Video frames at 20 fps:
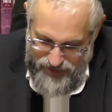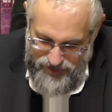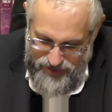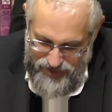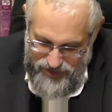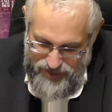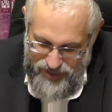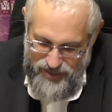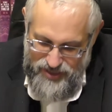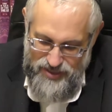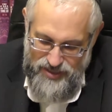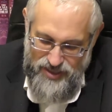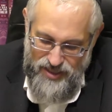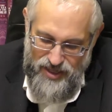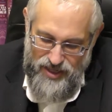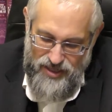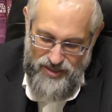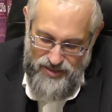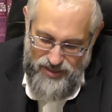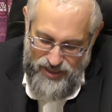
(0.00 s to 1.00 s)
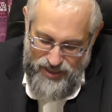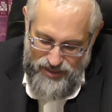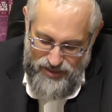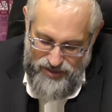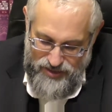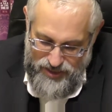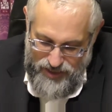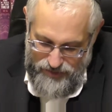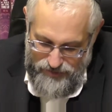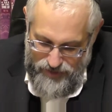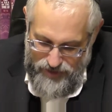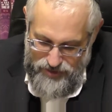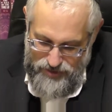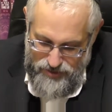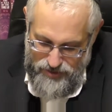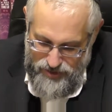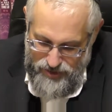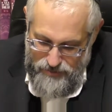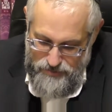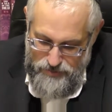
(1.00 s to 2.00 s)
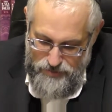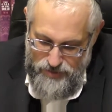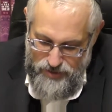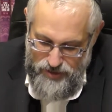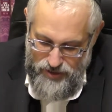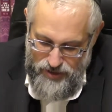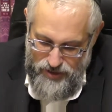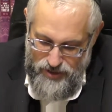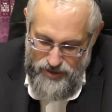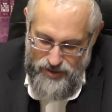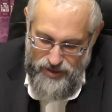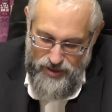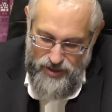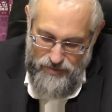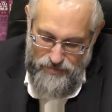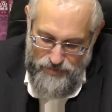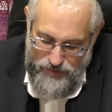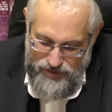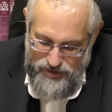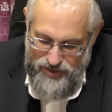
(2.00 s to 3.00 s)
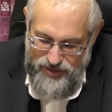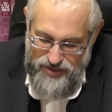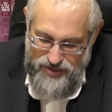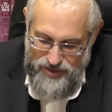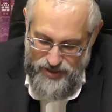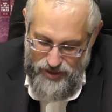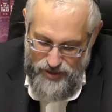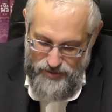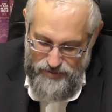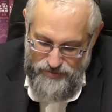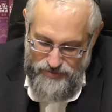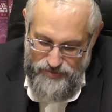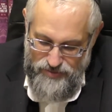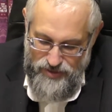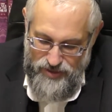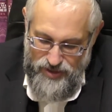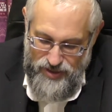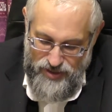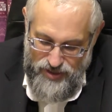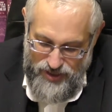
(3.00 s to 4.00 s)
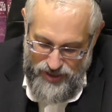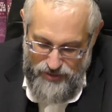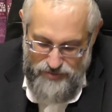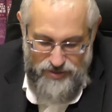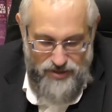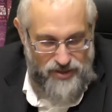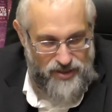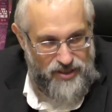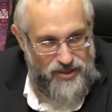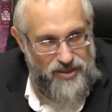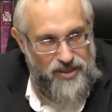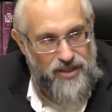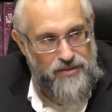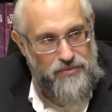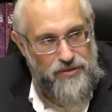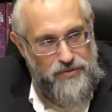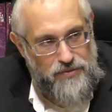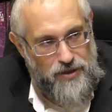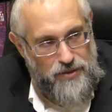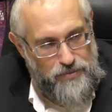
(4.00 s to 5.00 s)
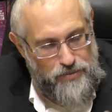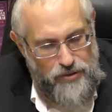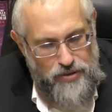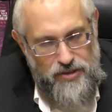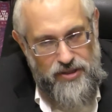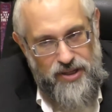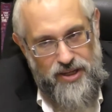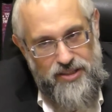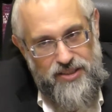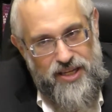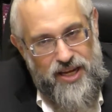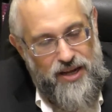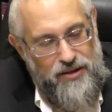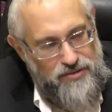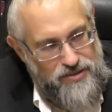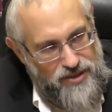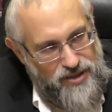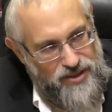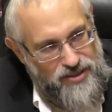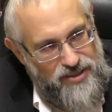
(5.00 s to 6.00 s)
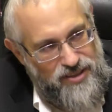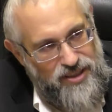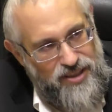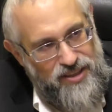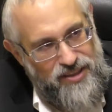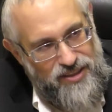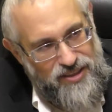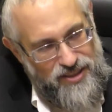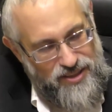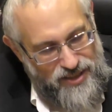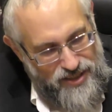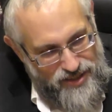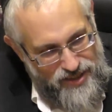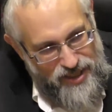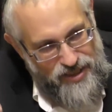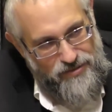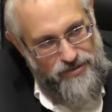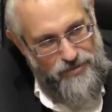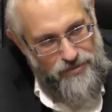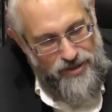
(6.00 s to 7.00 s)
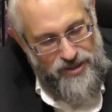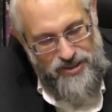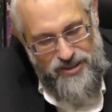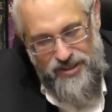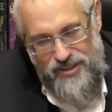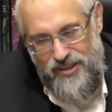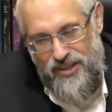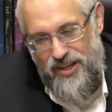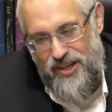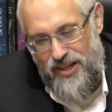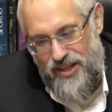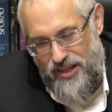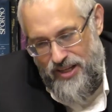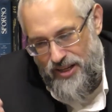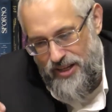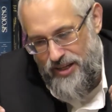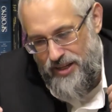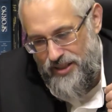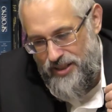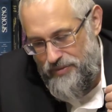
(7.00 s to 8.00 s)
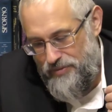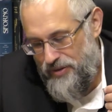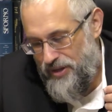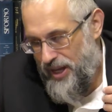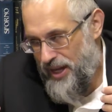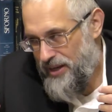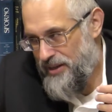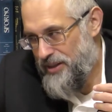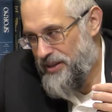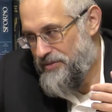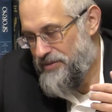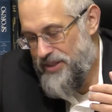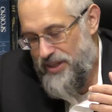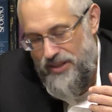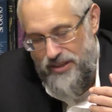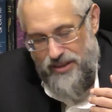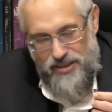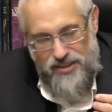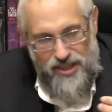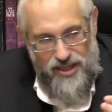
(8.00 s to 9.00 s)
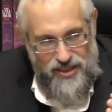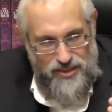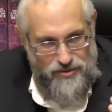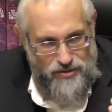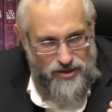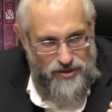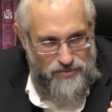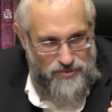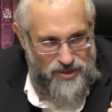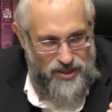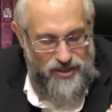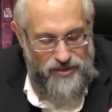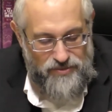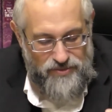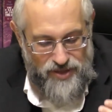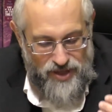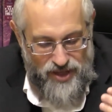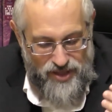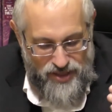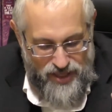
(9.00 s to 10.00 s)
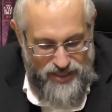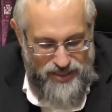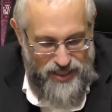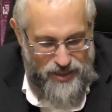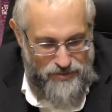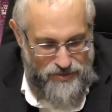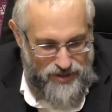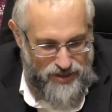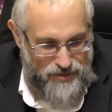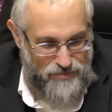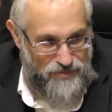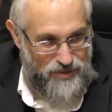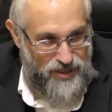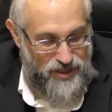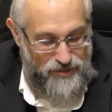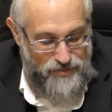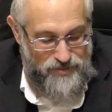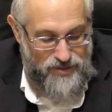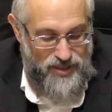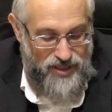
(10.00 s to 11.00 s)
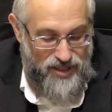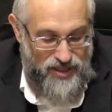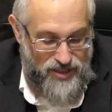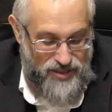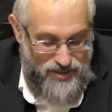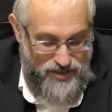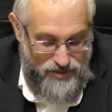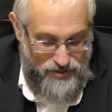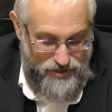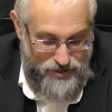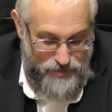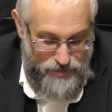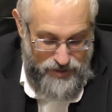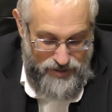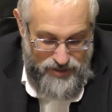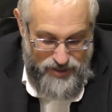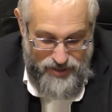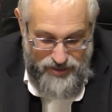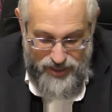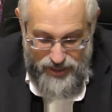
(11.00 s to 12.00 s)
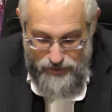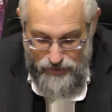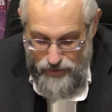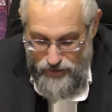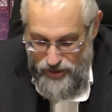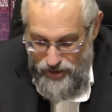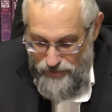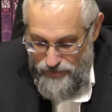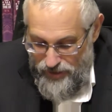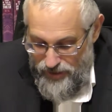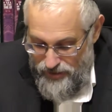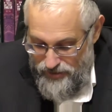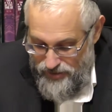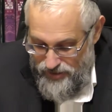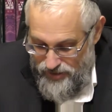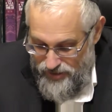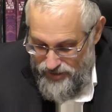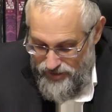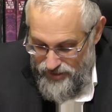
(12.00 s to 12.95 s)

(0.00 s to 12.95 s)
it says that the salvation comes with an abundance of counseling. It means when a person has outside information, a different angle of seeing things than he saw it himself, that's how he can be helped. So the pasuk is not talking about